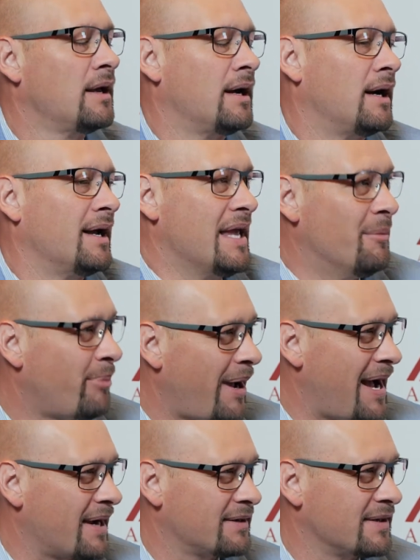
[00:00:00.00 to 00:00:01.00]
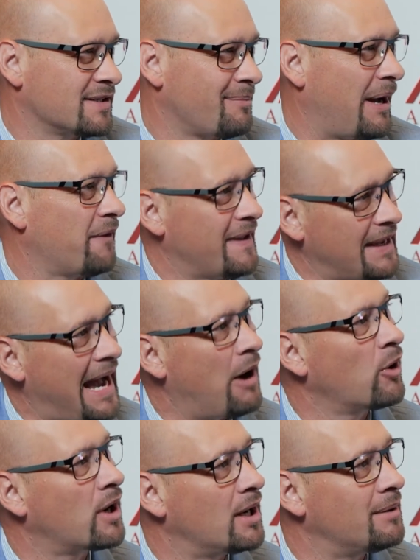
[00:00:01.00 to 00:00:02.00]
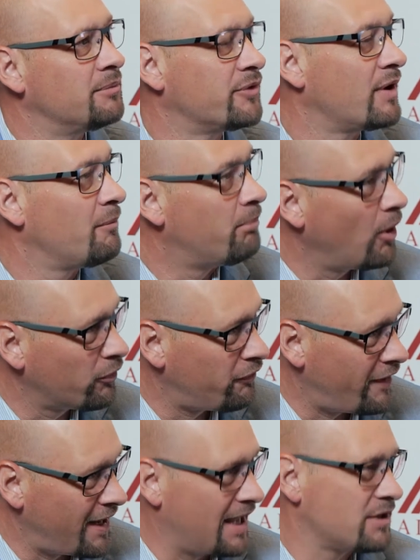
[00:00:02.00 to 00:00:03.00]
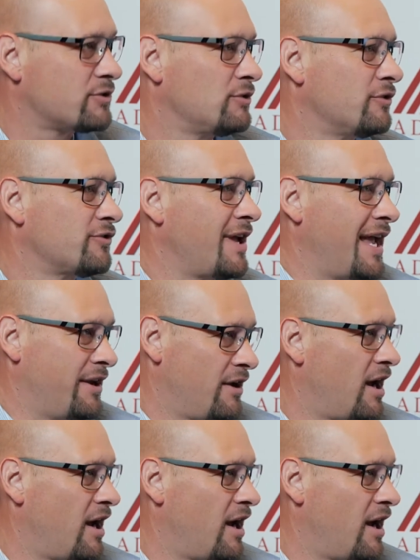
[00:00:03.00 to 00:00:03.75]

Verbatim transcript: Uh, impact is about the outcomes, both financials and